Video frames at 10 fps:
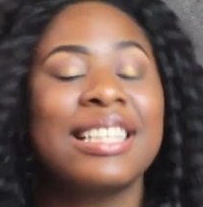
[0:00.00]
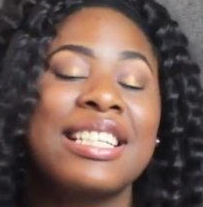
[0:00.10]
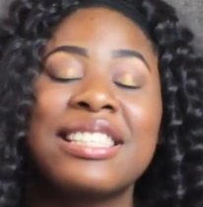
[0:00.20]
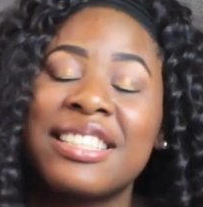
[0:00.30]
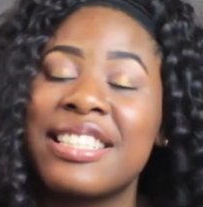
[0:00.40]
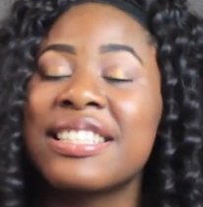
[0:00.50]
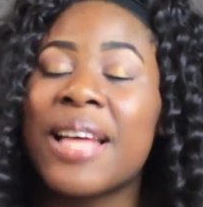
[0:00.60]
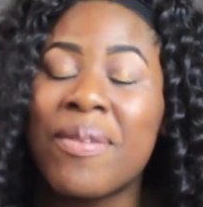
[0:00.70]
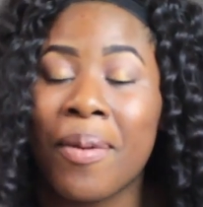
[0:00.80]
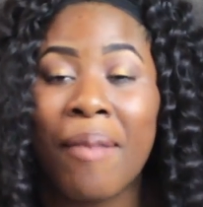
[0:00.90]
these are just
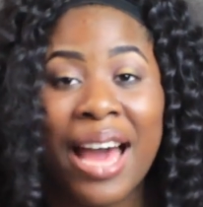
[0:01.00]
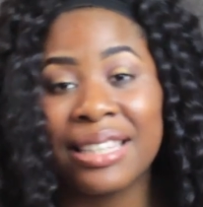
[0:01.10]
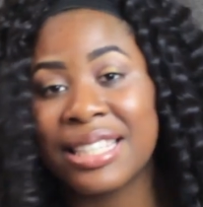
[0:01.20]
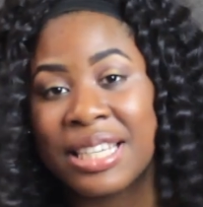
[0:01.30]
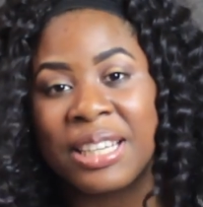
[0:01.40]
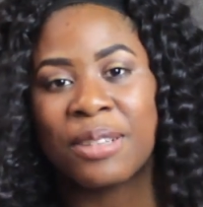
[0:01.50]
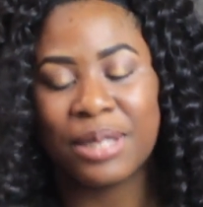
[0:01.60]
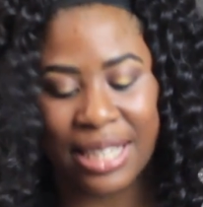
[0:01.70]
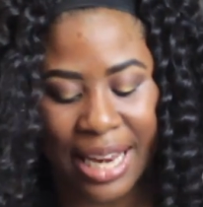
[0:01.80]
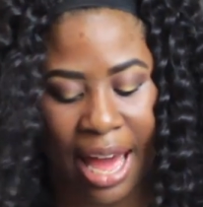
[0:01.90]
some of my
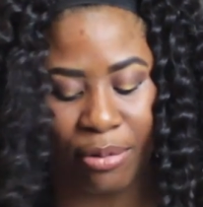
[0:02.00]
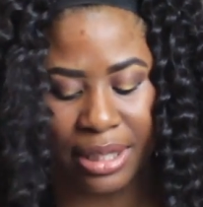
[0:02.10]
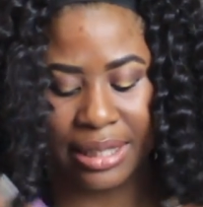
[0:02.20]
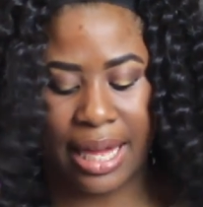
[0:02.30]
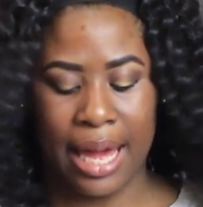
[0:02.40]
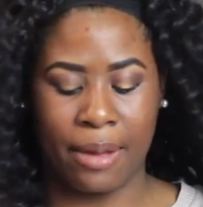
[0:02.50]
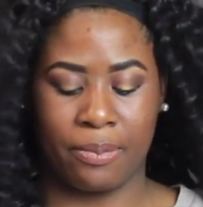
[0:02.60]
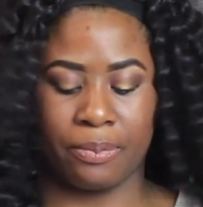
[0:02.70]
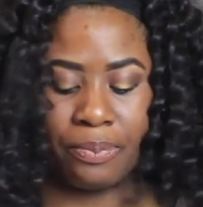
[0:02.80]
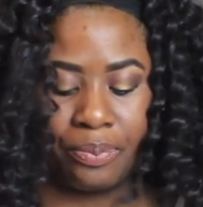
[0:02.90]
tips that I would
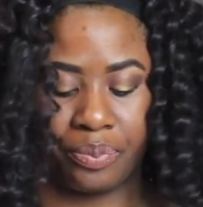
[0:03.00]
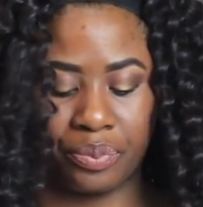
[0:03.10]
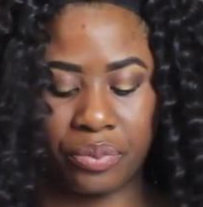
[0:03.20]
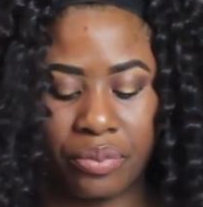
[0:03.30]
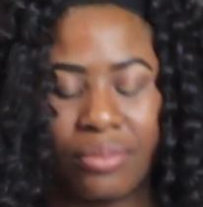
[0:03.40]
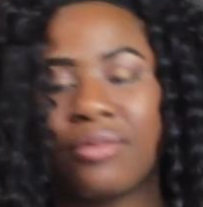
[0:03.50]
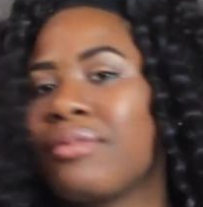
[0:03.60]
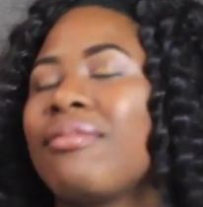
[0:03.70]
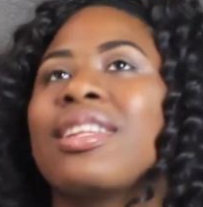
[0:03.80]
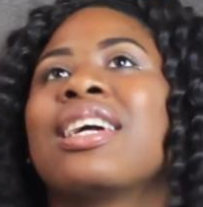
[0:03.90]
say
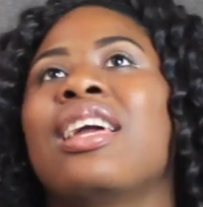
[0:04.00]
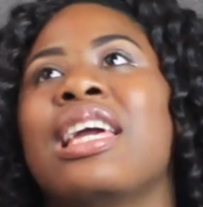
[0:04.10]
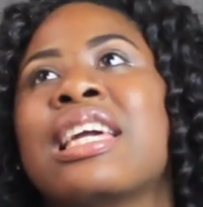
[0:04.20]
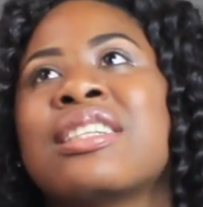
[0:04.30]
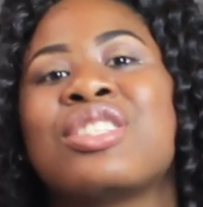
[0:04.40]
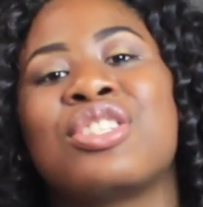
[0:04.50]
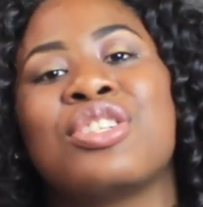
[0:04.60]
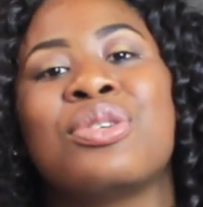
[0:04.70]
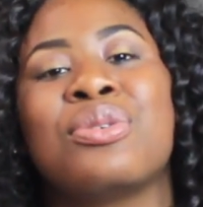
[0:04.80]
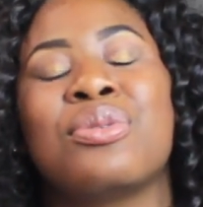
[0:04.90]
is
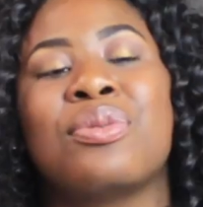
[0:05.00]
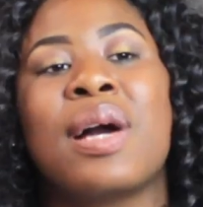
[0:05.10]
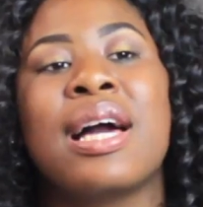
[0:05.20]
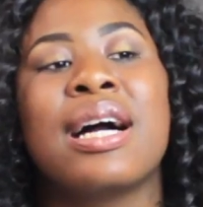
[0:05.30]
to